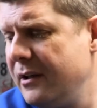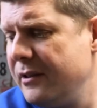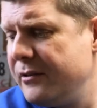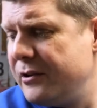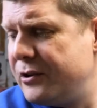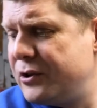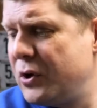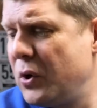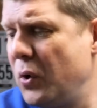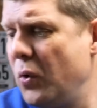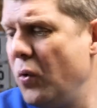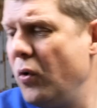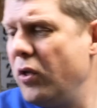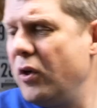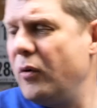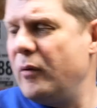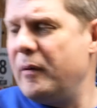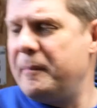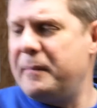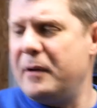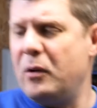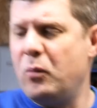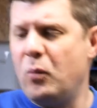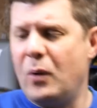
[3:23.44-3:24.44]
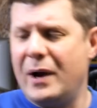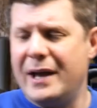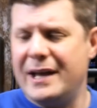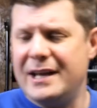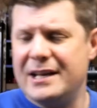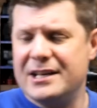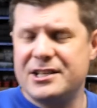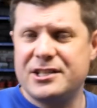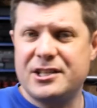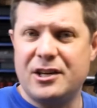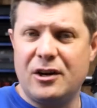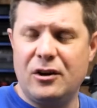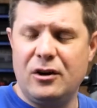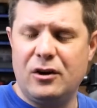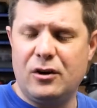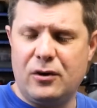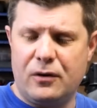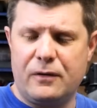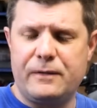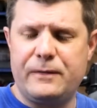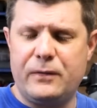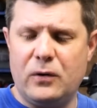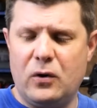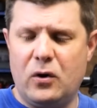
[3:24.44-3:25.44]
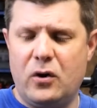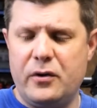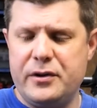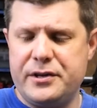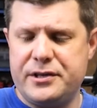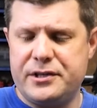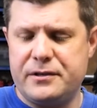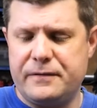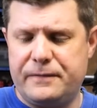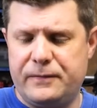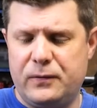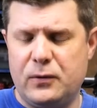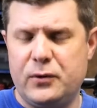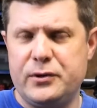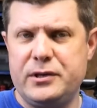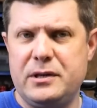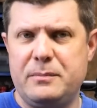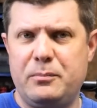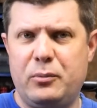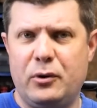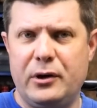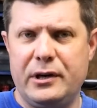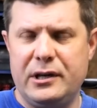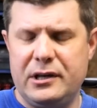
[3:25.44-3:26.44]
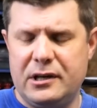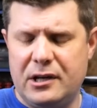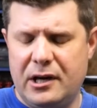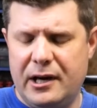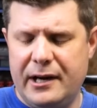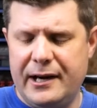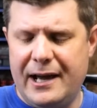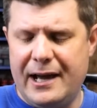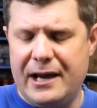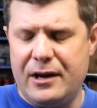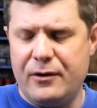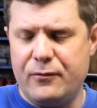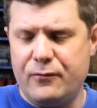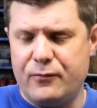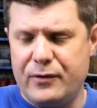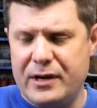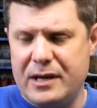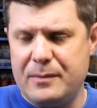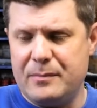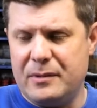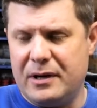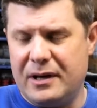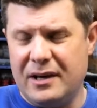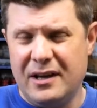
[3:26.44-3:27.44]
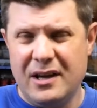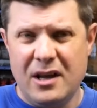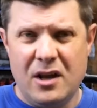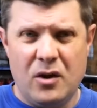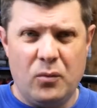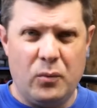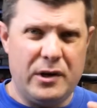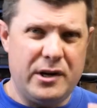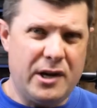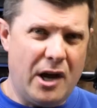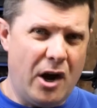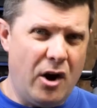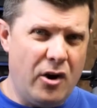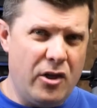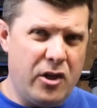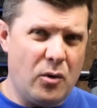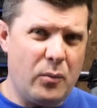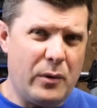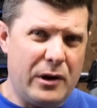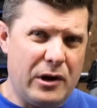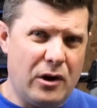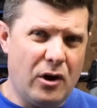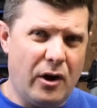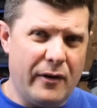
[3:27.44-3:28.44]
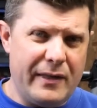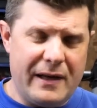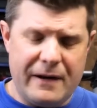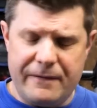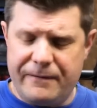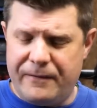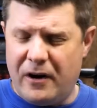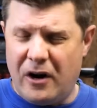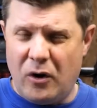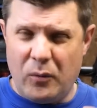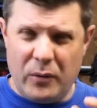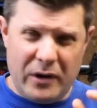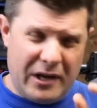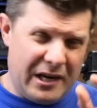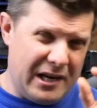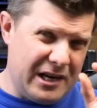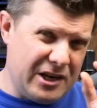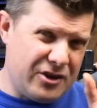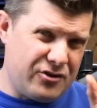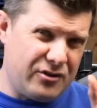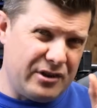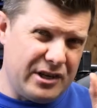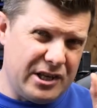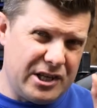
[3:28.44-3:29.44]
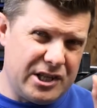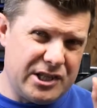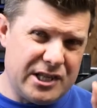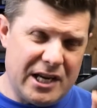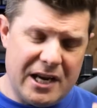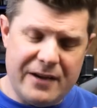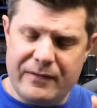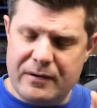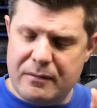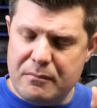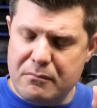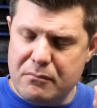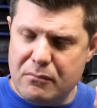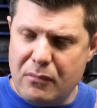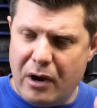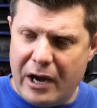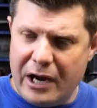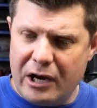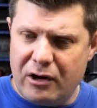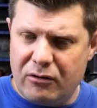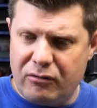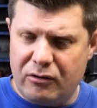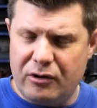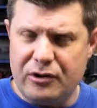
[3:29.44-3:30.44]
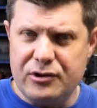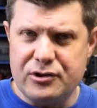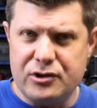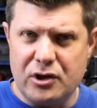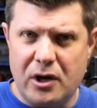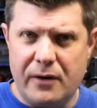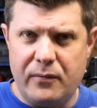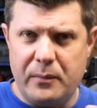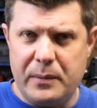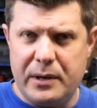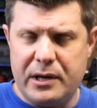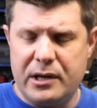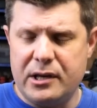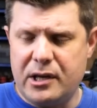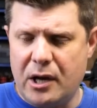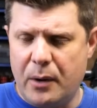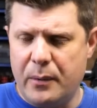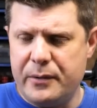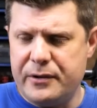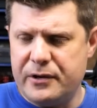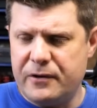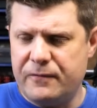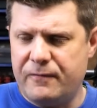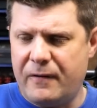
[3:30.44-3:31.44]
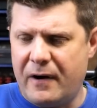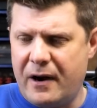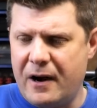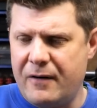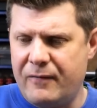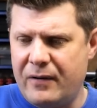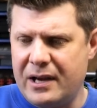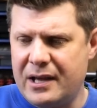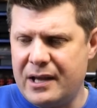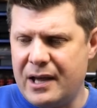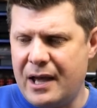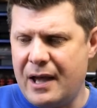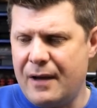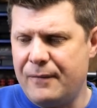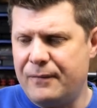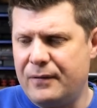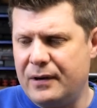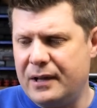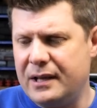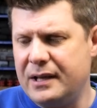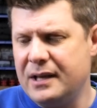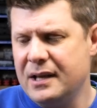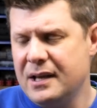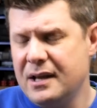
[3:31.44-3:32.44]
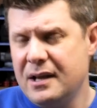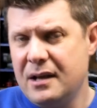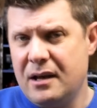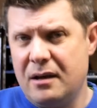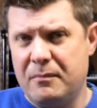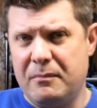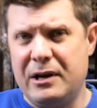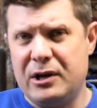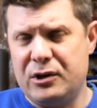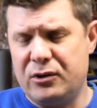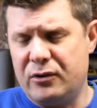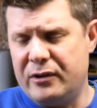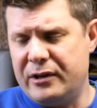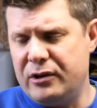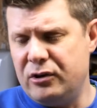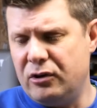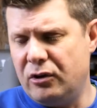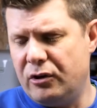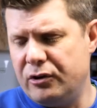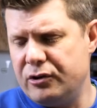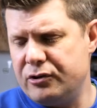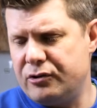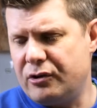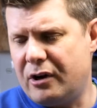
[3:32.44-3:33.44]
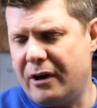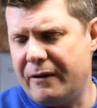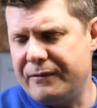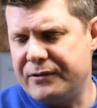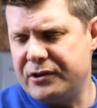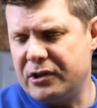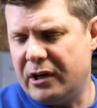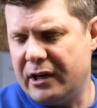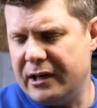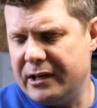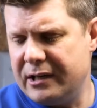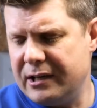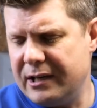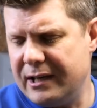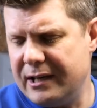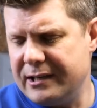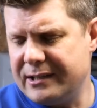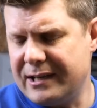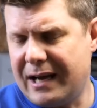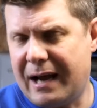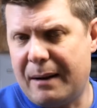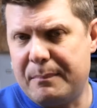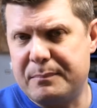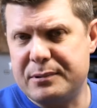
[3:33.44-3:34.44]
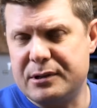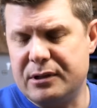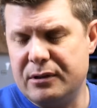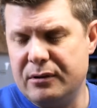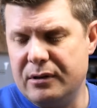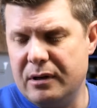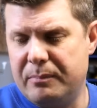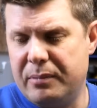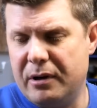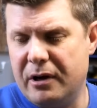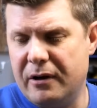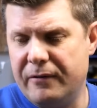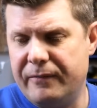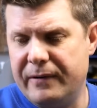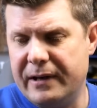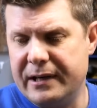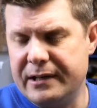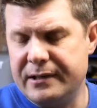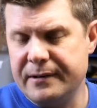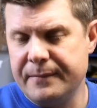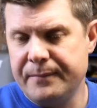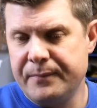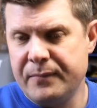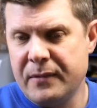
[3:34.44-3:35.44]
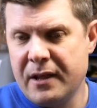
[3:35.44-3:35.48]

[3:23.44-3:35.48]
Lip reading: the tool that we've been waiting so long for. This is a 40.98 Reamer. We know that we're not that far. We are literally shaving microns off, and we can go with this very, very carefully and make sure that non-drive side is absolutely perfect.